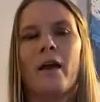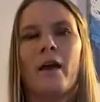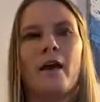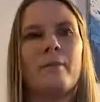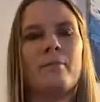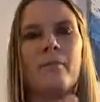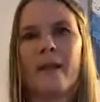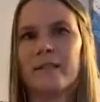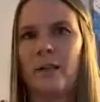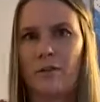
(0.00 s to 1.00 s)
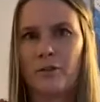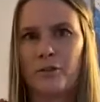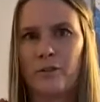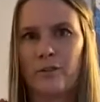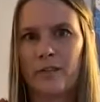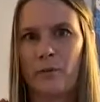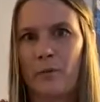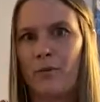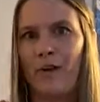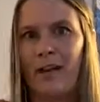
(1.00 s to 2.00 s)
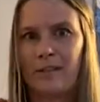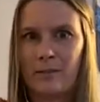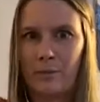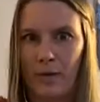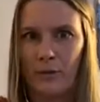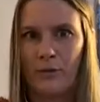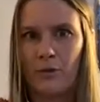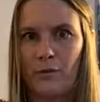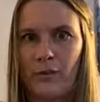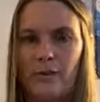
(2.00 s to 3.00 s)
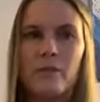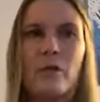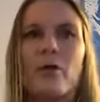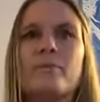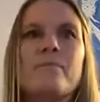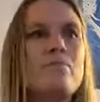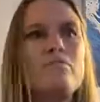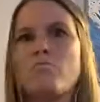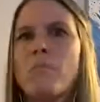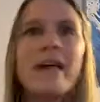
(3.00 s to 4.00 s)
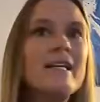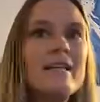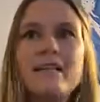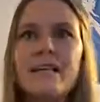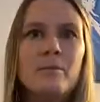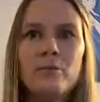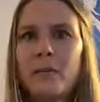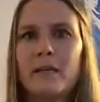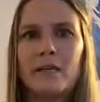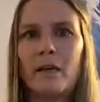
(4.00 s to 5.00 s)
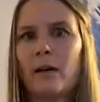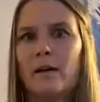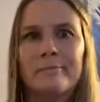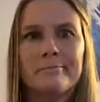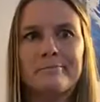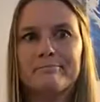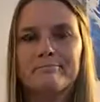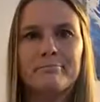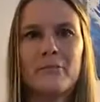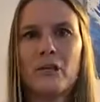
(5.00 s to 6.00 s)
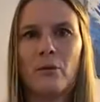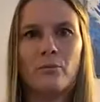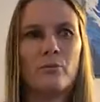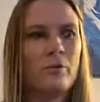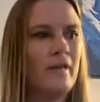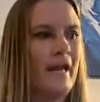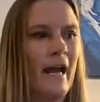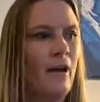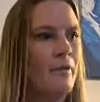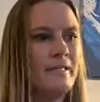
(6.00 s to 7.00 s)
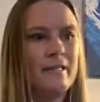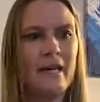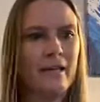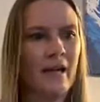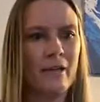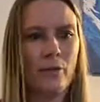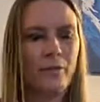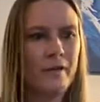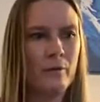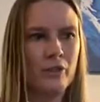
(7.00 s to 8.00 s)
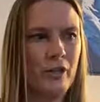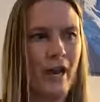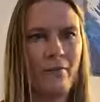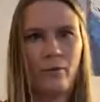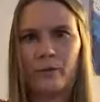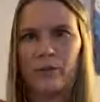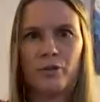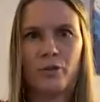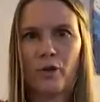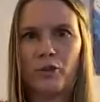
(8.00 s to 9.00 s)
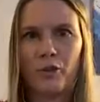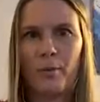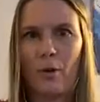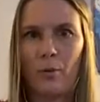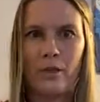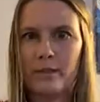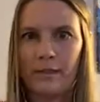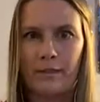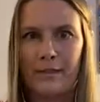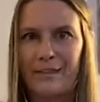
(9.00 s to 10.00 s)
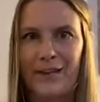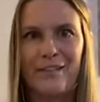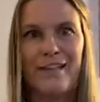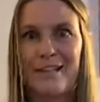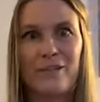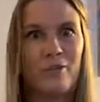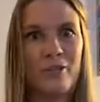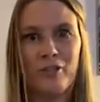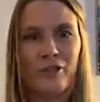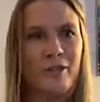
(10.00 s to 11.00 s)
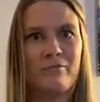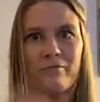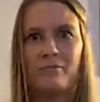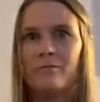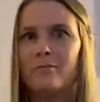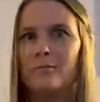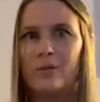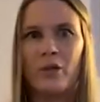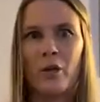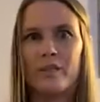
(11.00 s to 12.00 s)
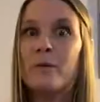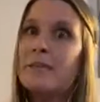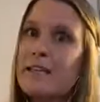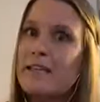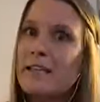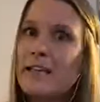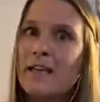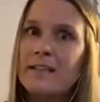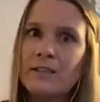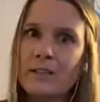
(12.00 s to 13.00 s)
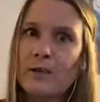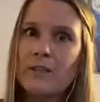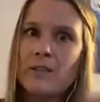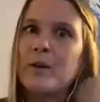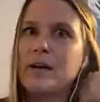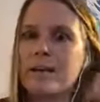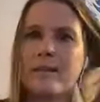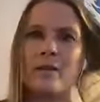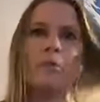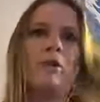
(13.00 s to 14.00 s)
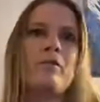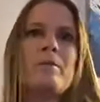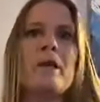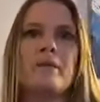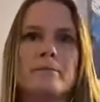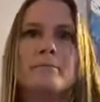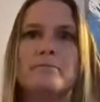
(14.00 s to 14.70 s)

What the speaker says: That's another service that we provide as a microservice. So anything in between, like I always say, I don't think we should have a rigid structure about what a TC does. I think we should, see what they need and see if we can do it, and then work from there.